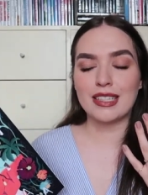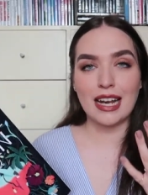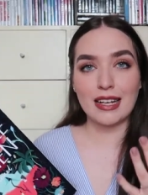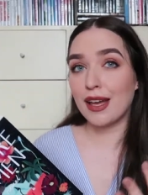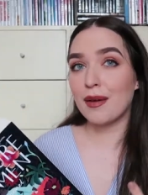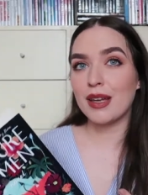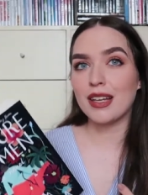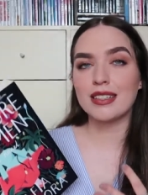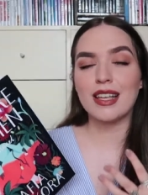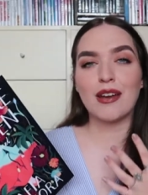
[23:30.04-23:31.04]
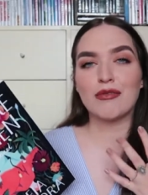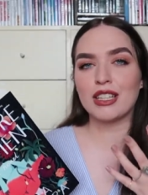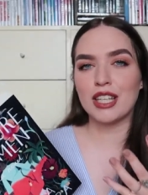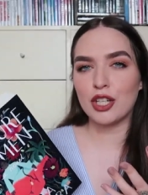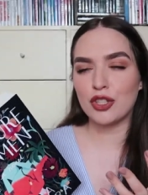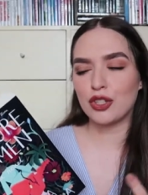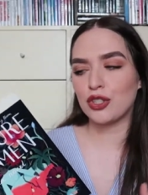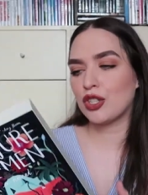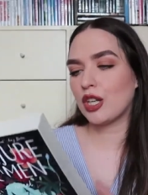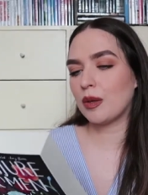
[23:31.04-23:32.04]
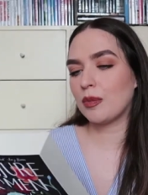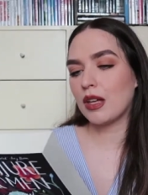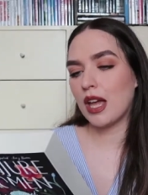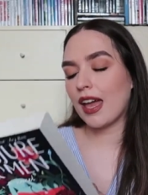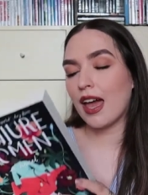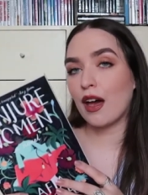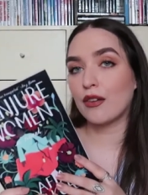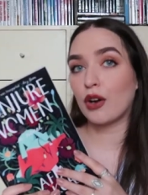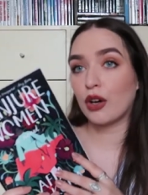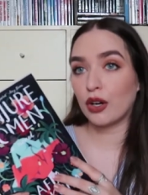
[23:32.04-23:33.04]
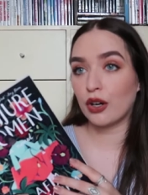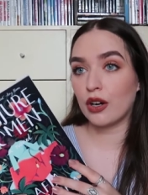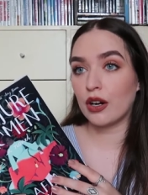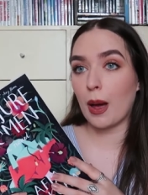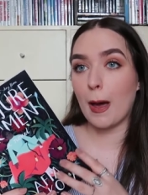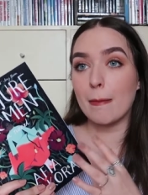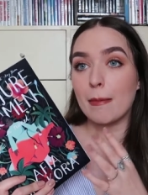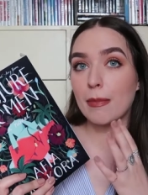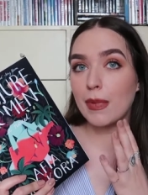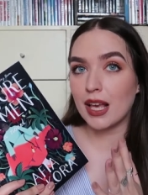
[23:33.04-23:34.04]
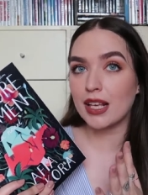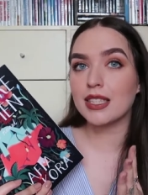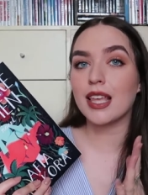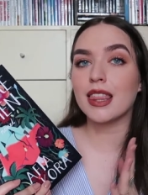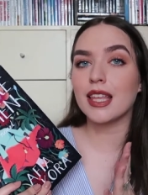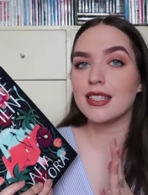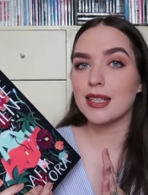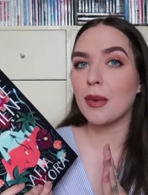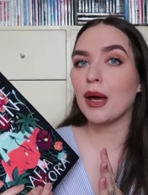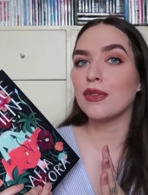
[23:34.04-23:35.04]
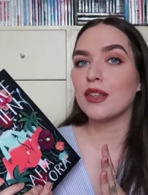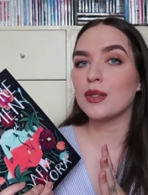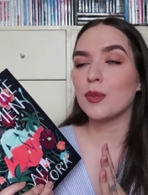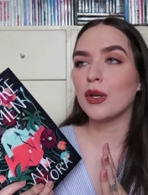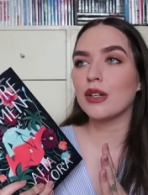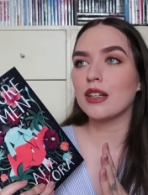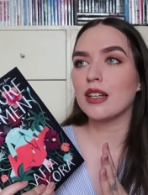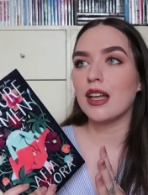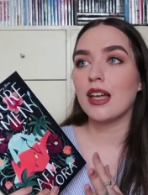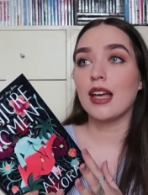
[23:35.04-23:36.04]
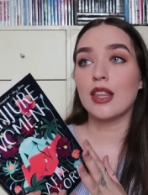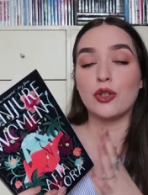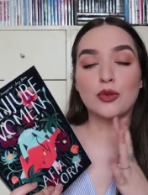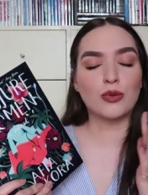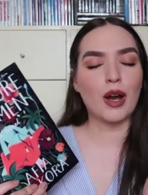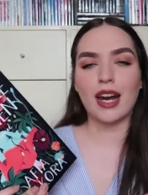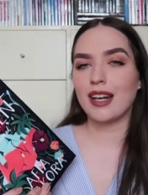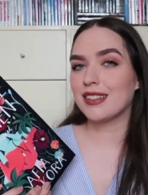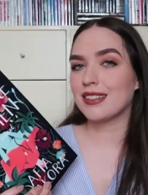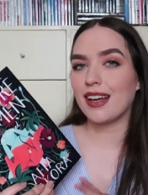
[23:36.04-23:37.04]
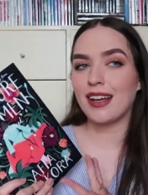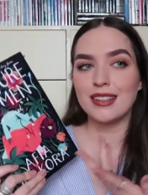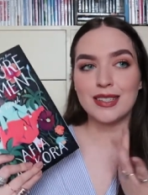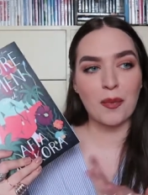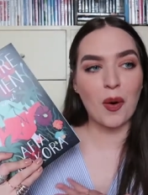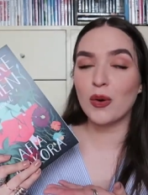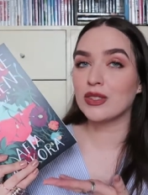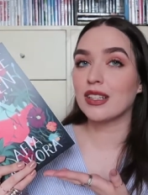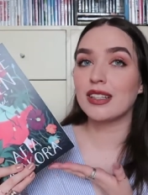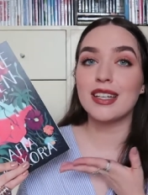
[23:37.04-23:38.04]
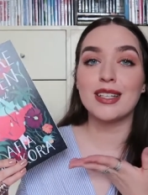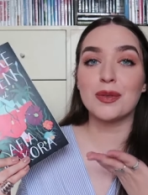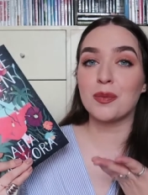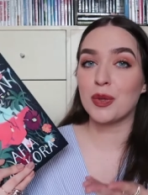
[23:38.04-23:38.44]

dynamics and relationship. I have heard amazing things about this book. The writing style supposedly is